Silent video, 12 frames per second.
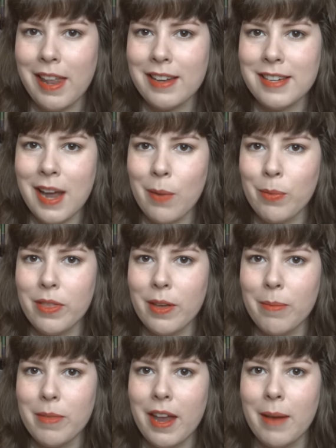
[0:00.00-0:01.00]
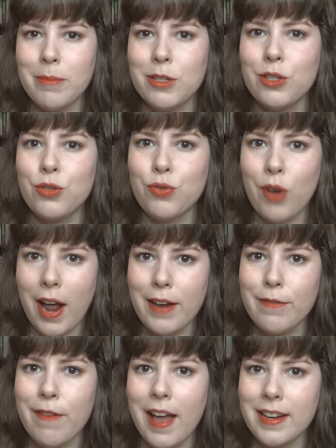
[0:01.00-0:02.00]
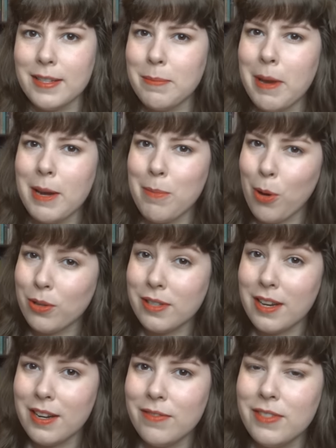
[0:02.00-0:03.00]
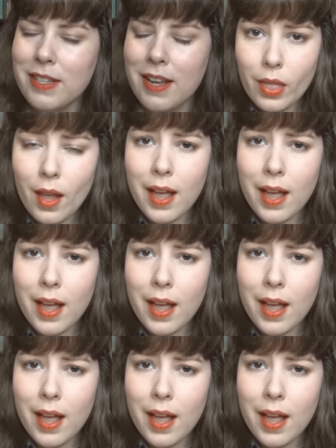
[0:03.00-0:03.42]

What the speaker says: let down with them that I'm just trying to find as many positives.